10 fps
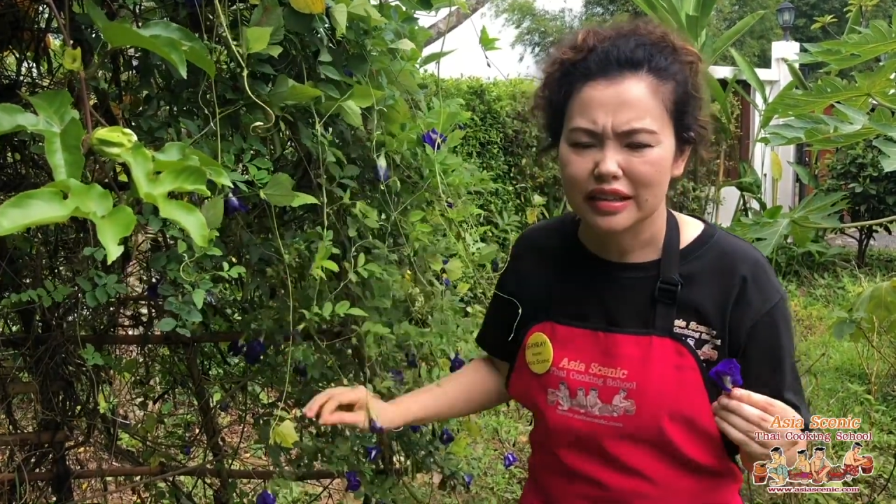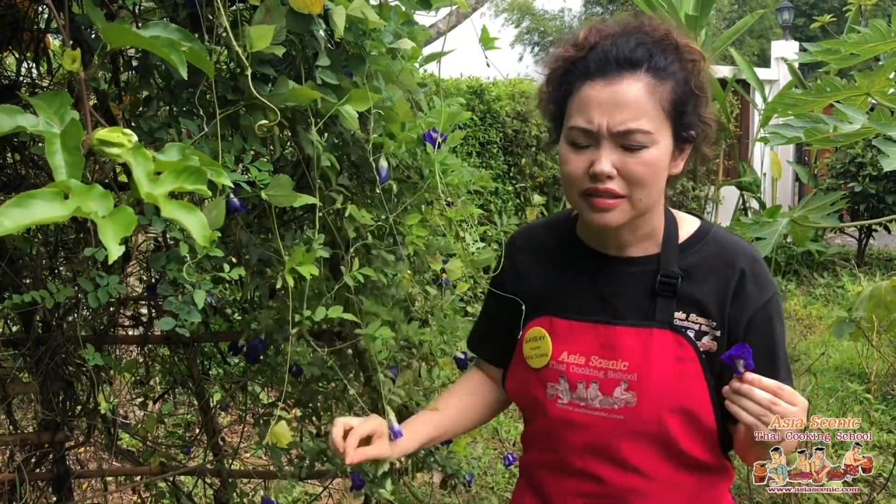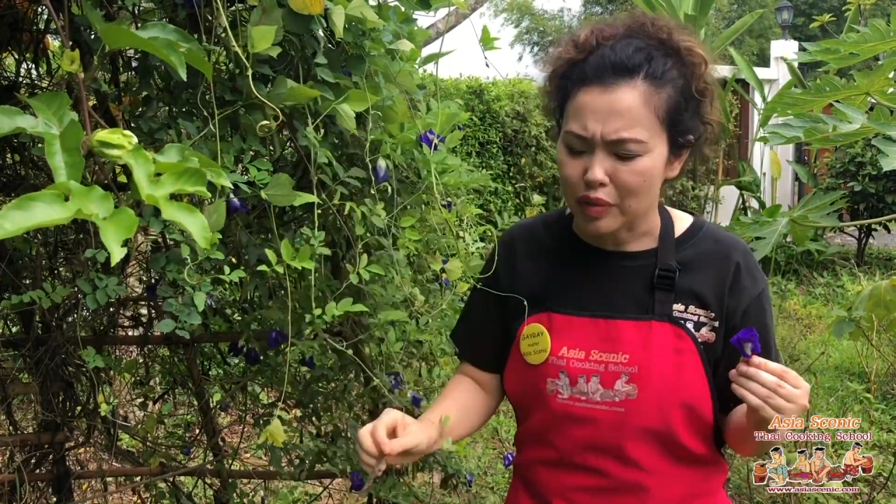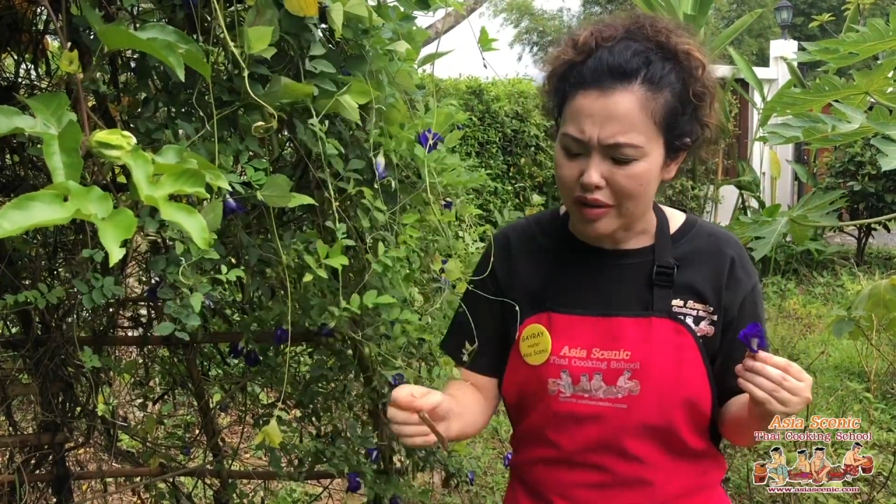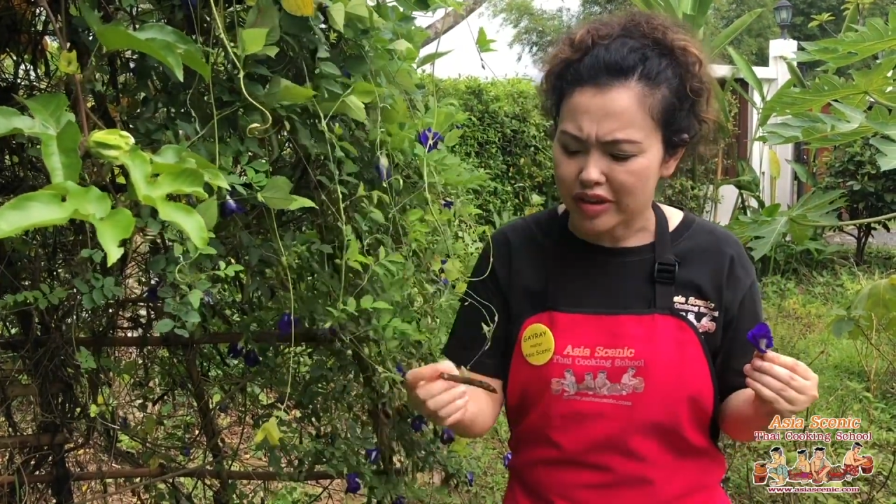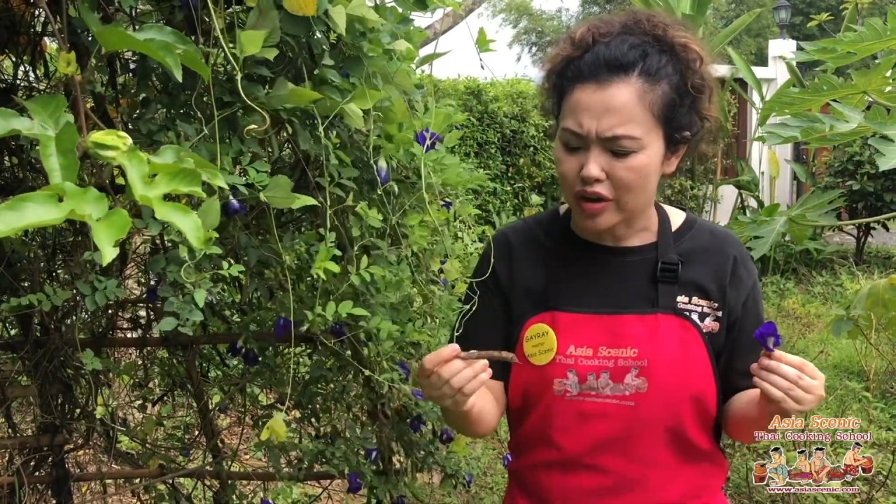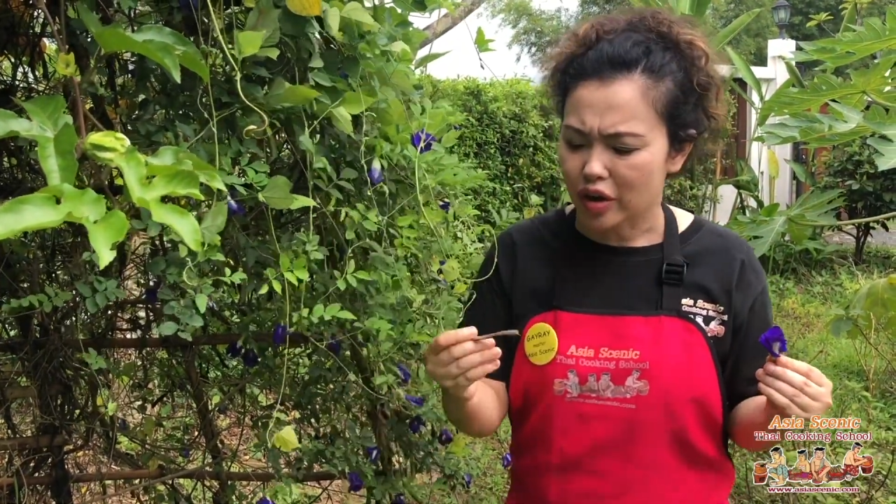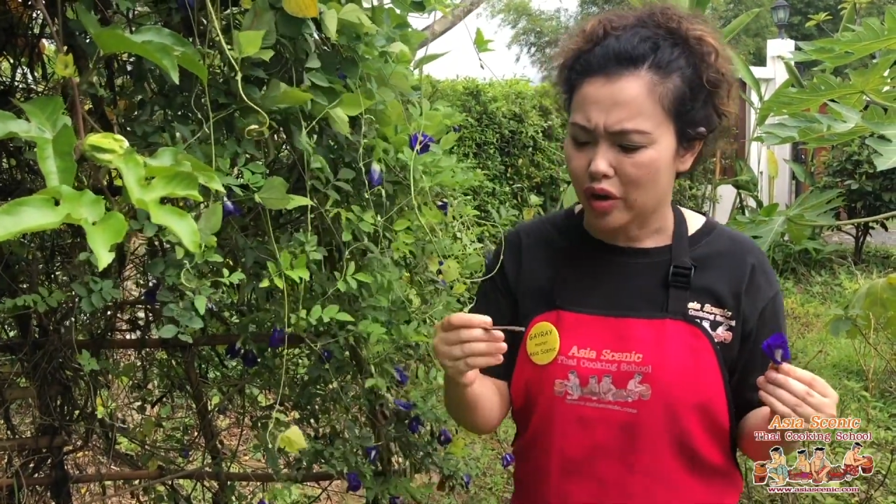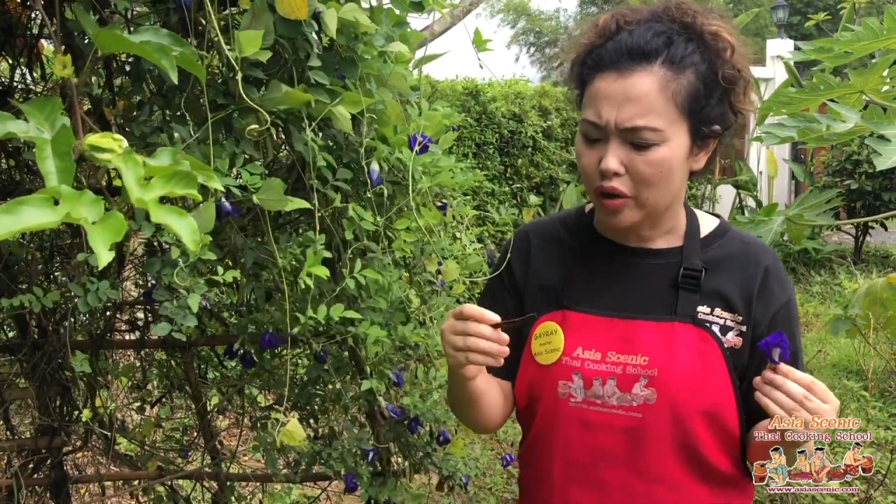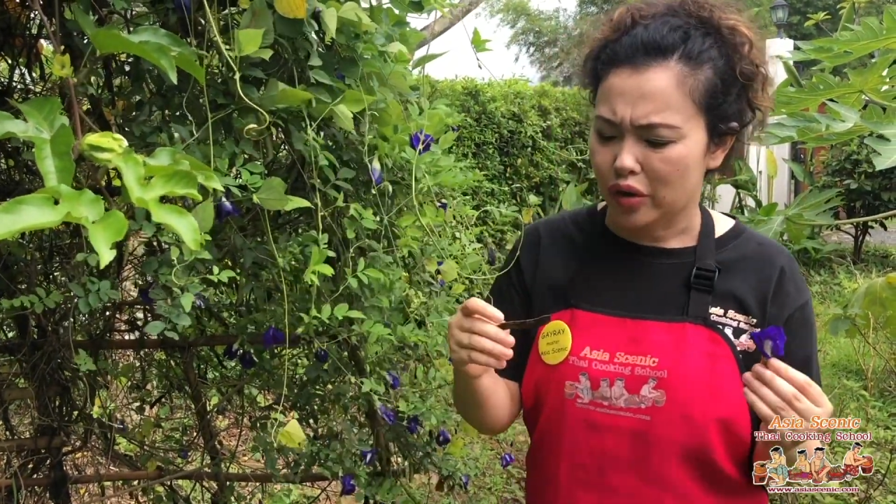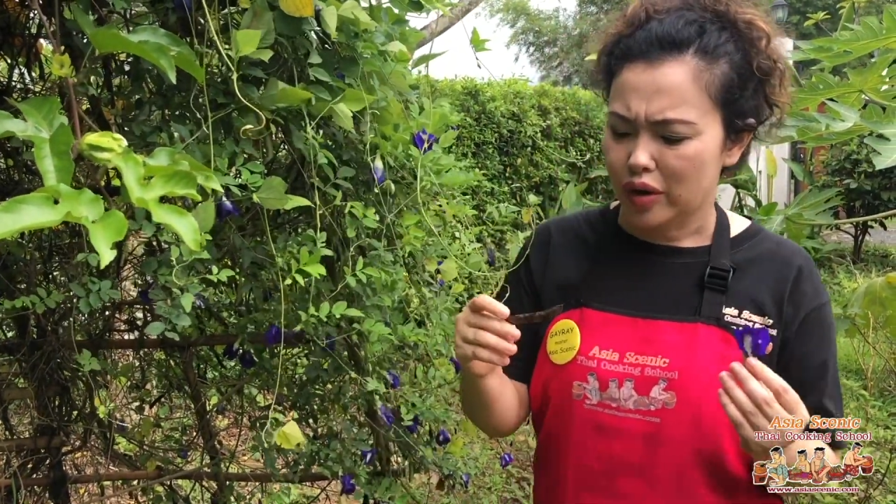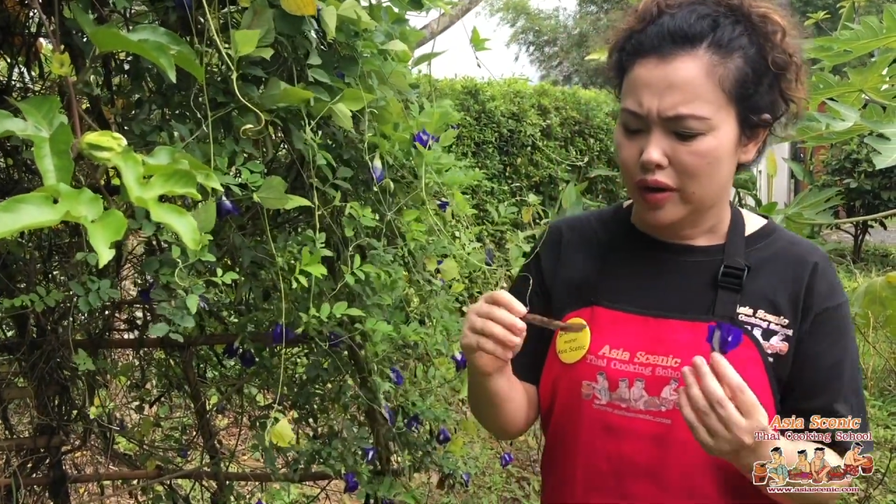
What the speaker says: That's why we call